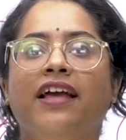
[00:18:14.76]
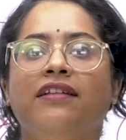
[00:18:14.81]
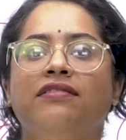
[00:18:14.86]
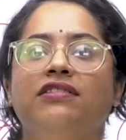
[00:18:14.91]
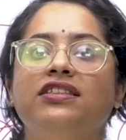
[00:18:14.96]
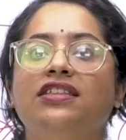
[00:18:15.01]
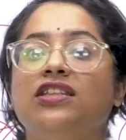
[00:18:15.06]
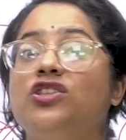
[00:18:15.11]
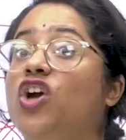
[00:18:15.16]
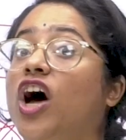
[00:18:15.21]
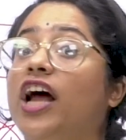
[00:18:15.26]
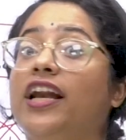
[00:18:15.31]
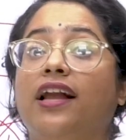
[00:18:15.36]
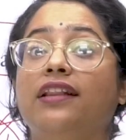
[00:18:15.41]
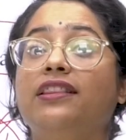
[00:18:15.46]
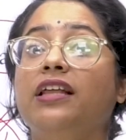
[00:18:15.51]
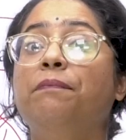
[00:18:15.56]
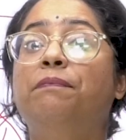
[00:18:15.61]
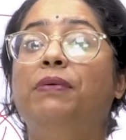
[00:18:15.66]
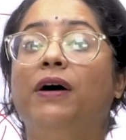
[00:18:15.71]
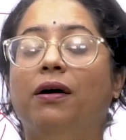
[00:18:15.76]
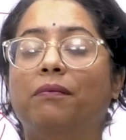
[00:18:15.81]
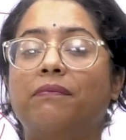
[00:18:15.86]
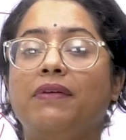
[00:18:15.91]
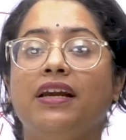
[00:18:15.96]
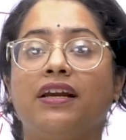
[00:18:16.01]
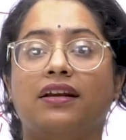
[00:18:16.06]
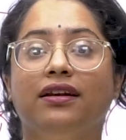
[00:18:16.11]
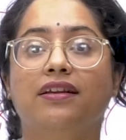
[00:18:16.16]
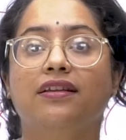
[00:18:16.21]
This is nothing
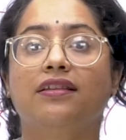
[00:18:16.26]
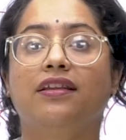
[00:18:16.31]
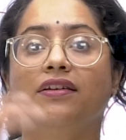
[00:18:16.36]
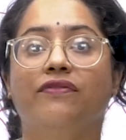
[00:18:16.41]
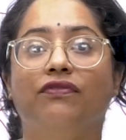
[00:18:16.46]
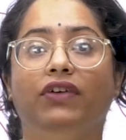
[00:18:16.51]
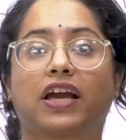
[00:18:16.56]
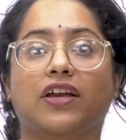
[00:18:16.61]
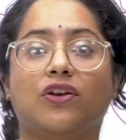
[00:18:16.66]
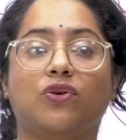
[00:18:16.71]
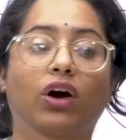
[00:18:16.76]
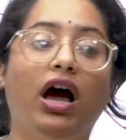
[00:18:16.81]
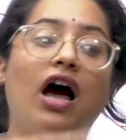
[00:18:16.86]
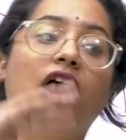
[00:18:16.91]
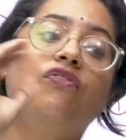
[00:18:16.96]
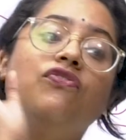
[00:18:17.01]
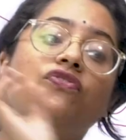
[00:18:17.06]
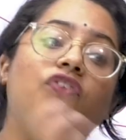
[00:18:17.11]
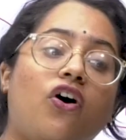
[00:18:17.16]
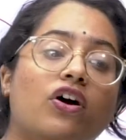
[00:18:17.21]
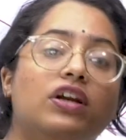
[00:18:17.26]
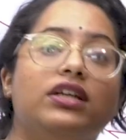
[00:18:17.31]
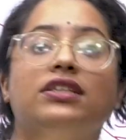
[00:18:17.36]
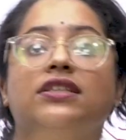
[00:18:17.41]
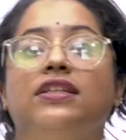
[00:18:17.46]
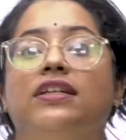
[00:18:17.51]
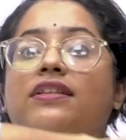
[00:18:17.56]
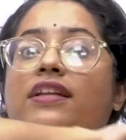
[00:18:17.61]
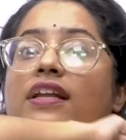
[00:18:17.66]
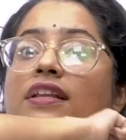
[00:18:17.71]
permanent, that where you have
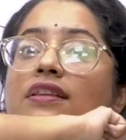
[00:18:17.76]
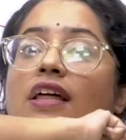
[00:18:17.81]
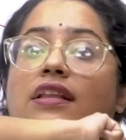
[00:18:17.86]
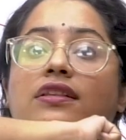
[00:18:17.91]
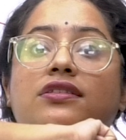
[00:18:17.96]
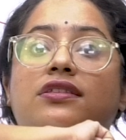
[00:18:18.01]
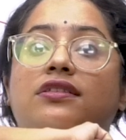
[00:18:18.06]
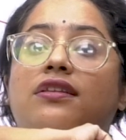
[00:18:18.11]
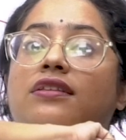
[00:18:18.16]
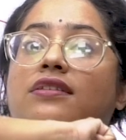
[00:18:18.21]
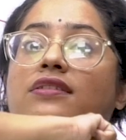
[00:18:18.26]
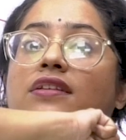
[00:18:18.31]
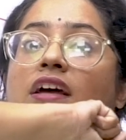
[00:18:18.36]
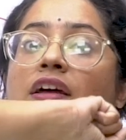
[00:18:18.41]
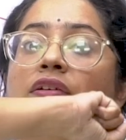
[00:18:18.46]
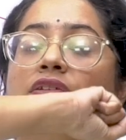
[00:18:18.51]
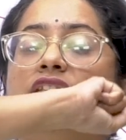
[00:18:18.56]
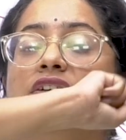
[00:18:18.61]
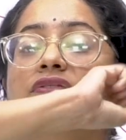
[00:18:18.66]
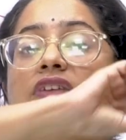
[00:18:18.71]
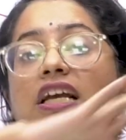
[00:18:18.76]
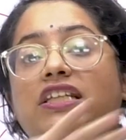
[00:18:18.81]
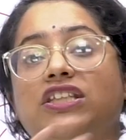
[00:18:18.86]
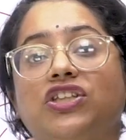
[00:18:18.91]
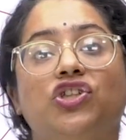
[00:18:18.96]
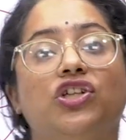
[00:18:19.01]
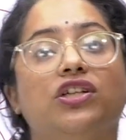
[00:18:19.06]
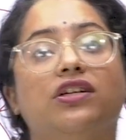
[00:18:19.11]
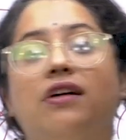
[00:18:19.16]
forest and then that's civilization